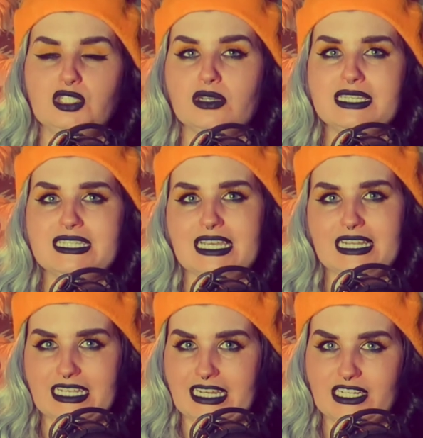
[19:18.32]
John said
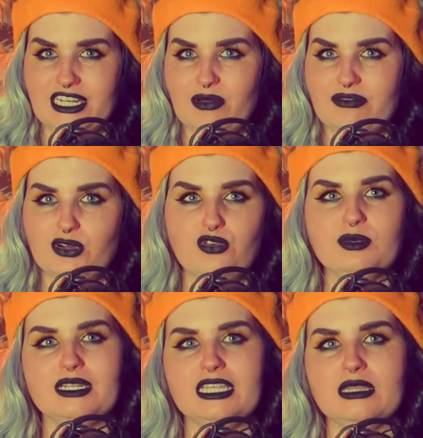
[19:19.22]
he had no
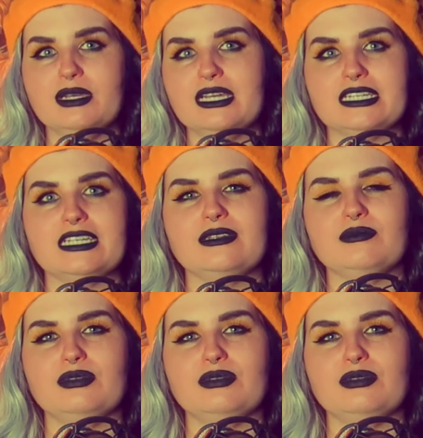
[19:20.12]
involvement in the murder,